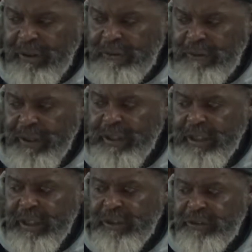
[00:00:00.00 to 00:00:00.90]

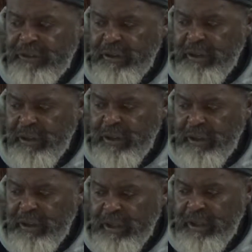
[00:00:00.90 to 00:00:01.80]
affected us
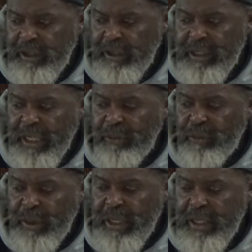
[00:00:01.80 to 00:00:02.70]
in that
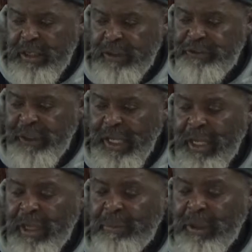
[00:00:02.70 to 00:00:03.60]
way this
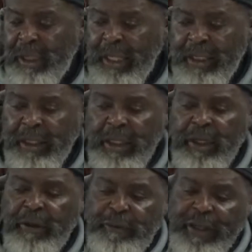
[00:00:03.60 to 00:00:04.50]
time a lot.
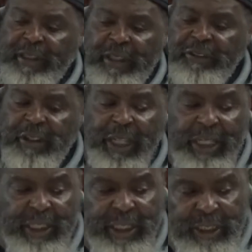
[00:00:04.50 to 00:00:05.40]
In fact, there's a lot
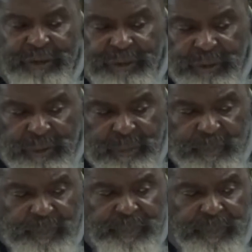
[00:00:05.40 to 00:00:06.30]
of things, you know.
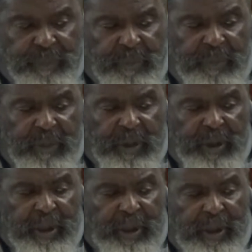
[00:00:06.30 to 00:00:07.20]

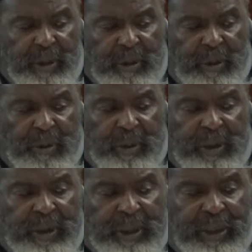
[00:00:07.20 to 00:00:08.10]
In
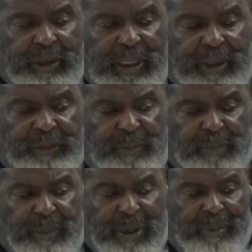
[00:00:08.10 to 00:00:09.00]
Oakland, there's
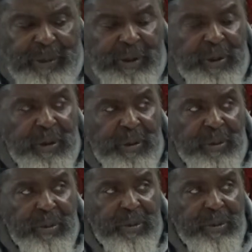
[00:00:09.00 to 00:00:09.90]
probably
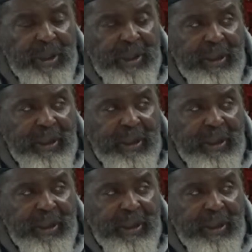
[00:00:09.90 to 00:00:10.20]
no